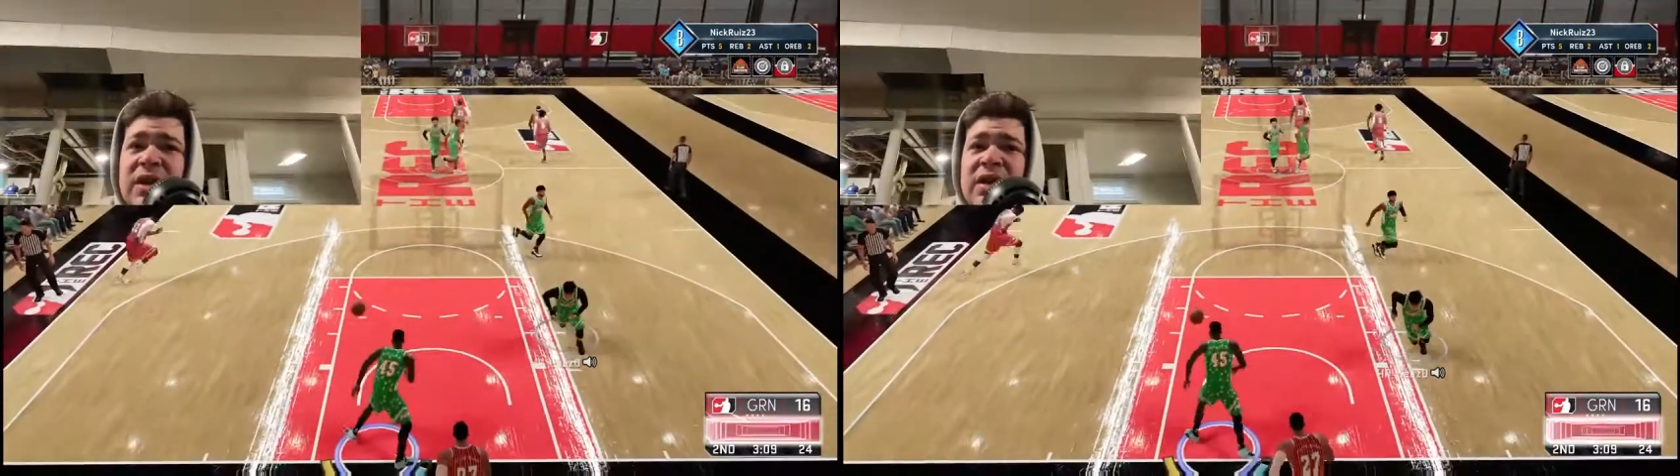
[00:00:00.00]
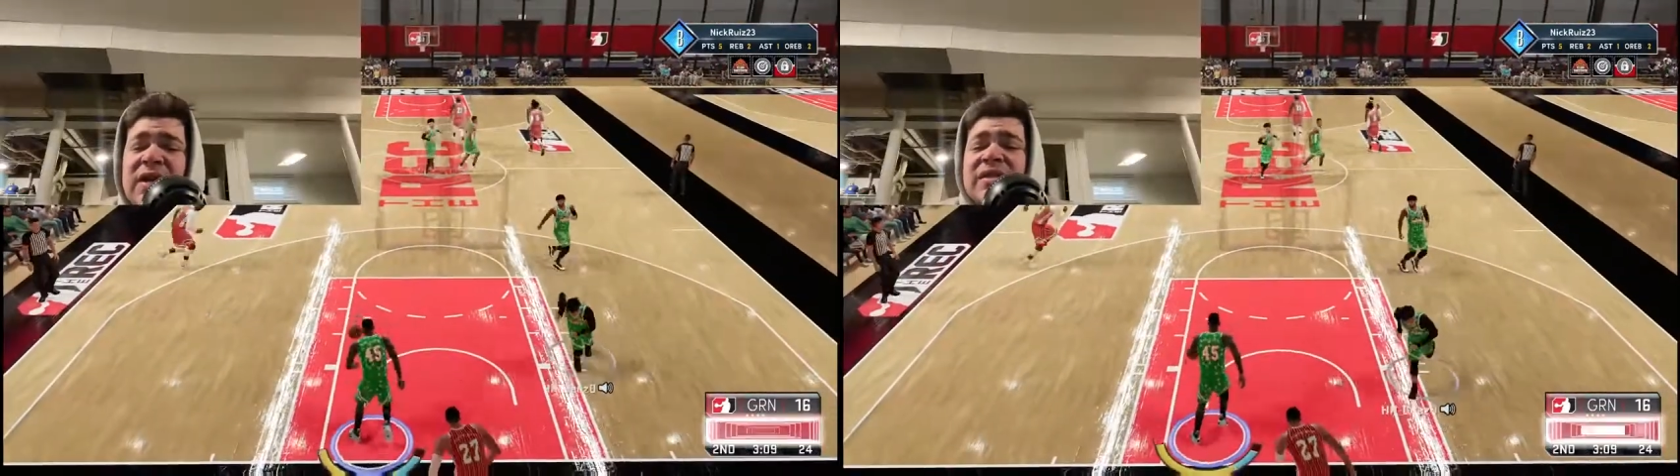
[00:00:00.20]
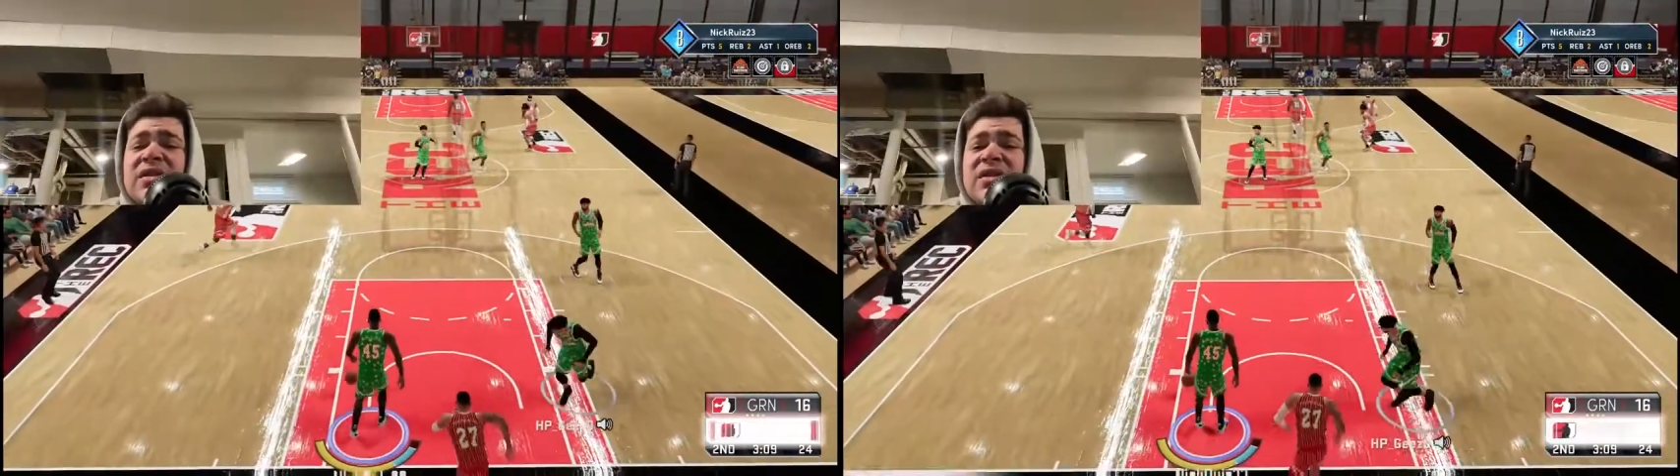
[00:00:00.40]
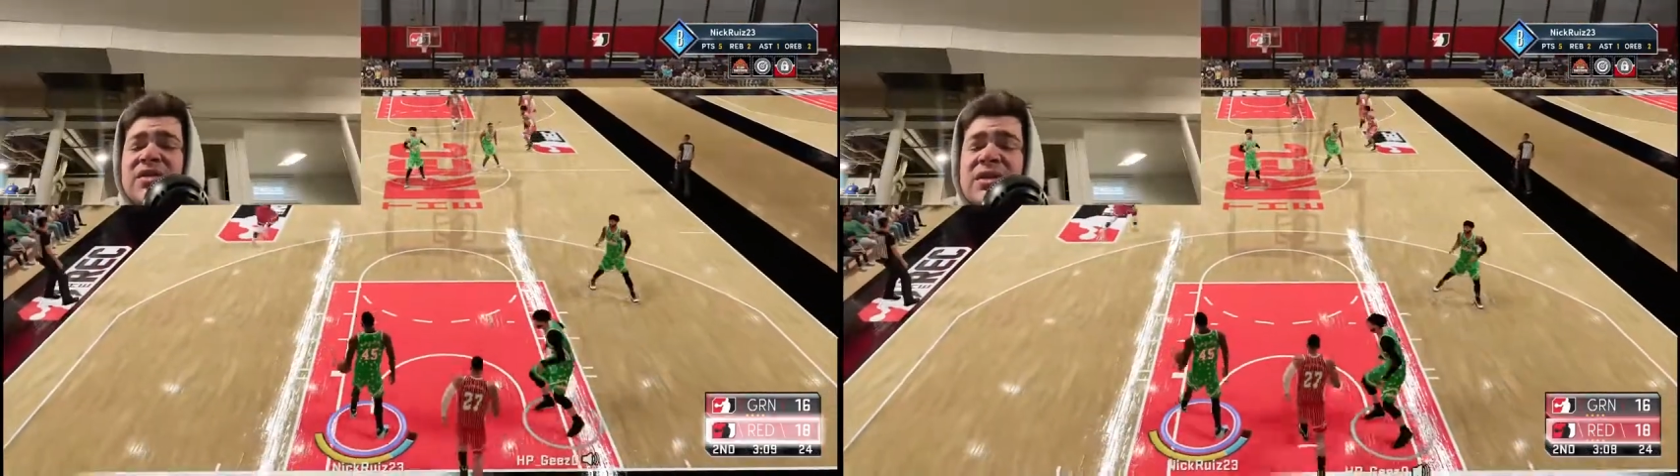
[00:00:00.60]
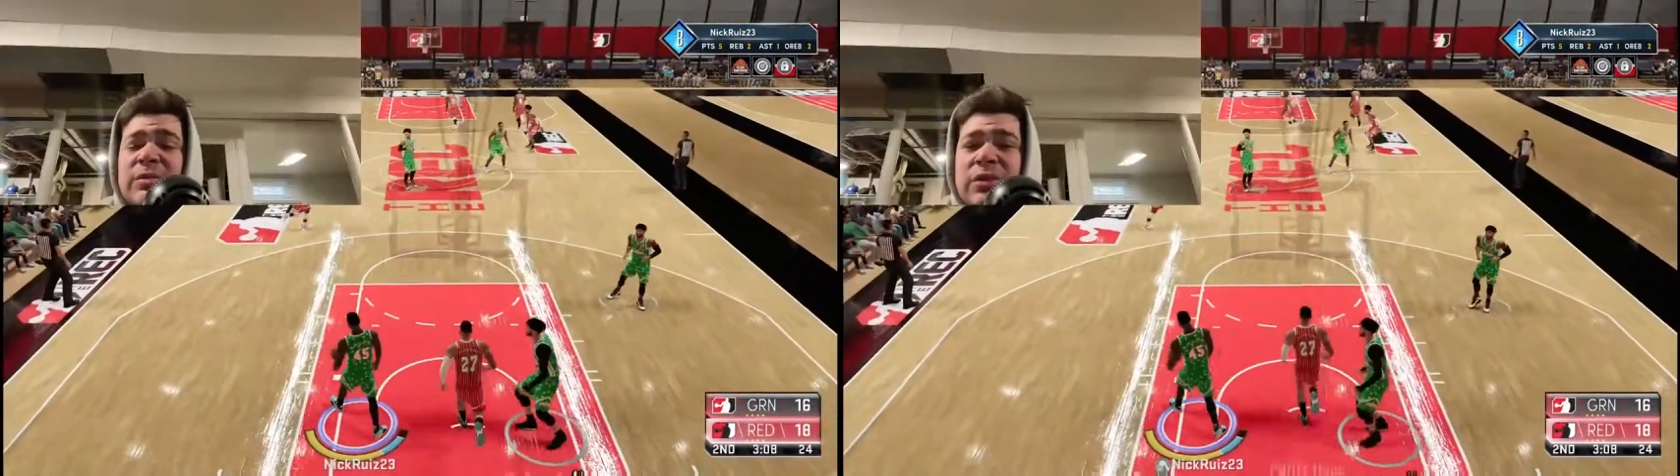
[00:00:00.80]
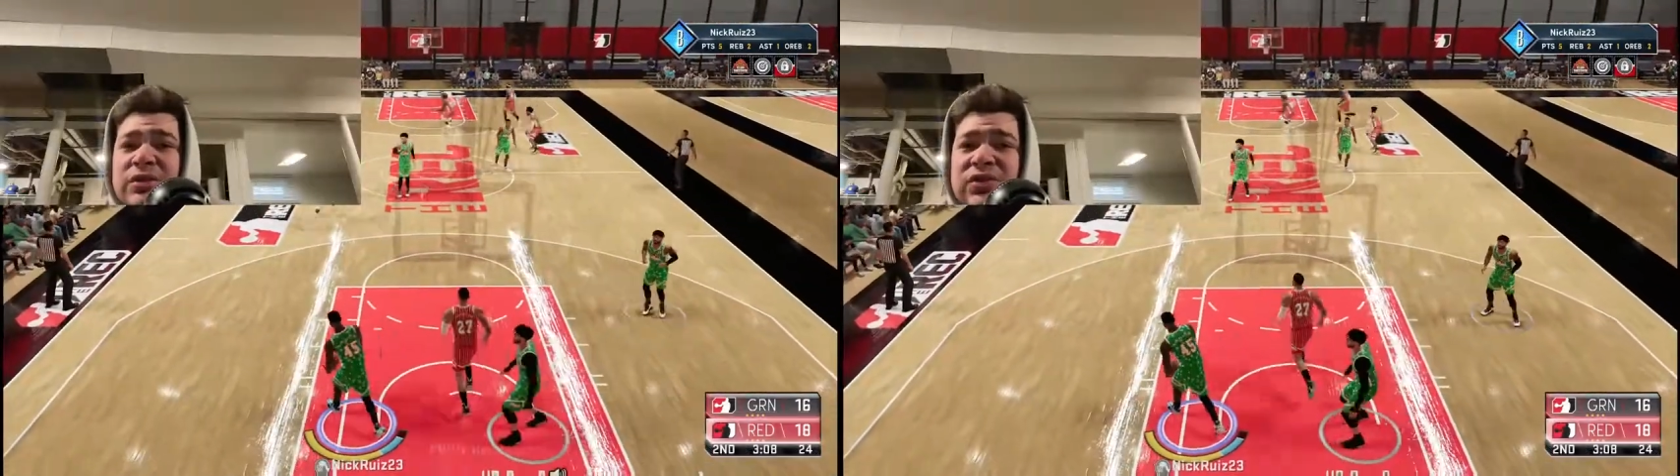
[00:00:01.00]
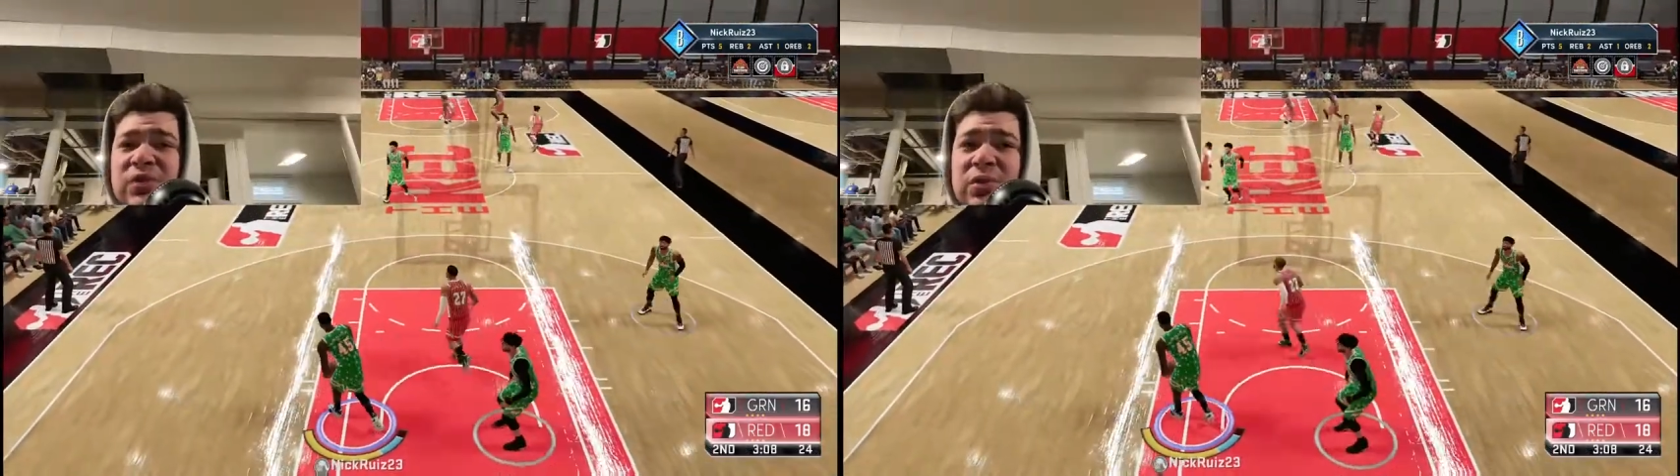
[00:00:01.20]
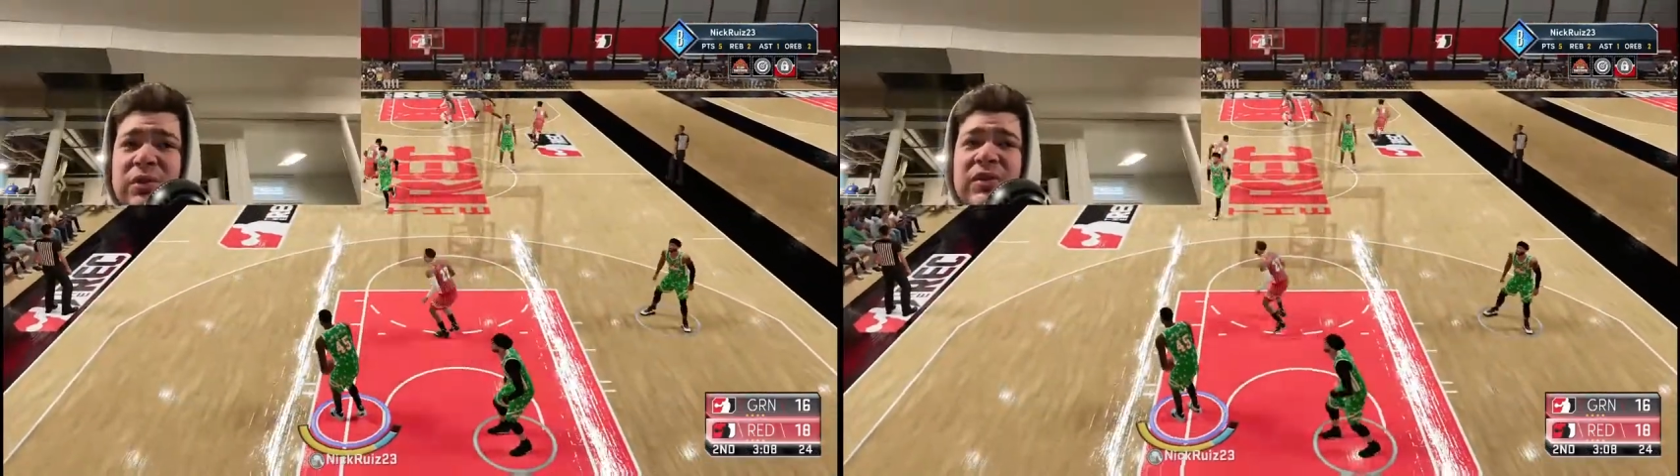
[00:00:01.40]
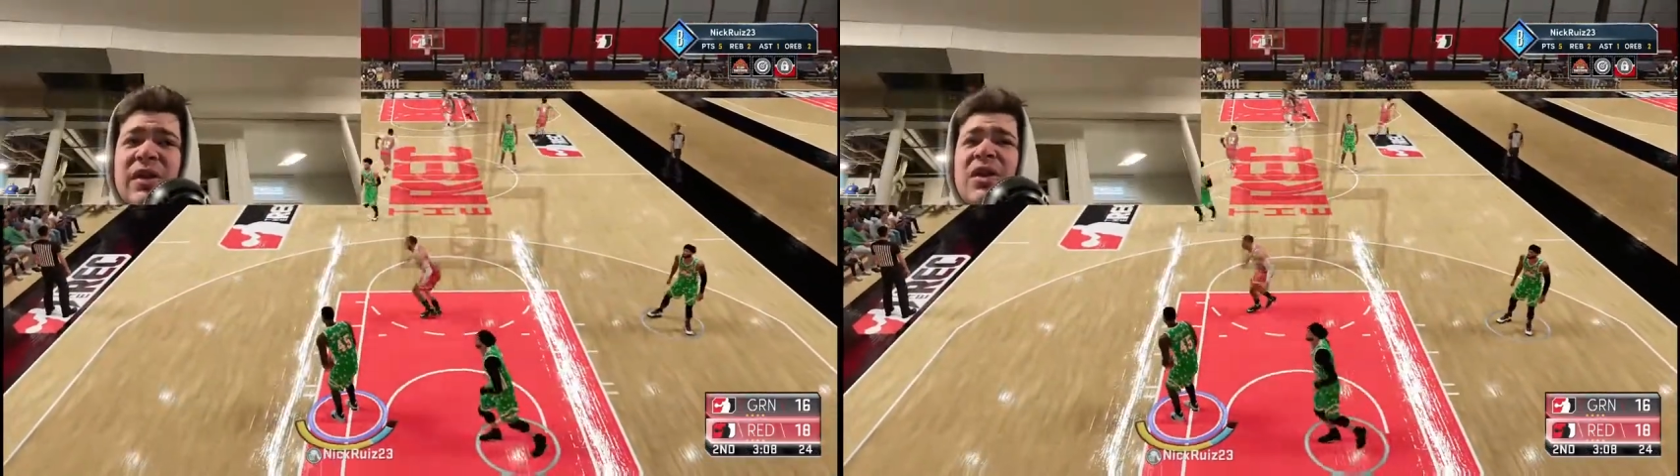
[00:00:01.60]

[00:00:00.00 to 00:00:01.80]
That's another thing about the stores.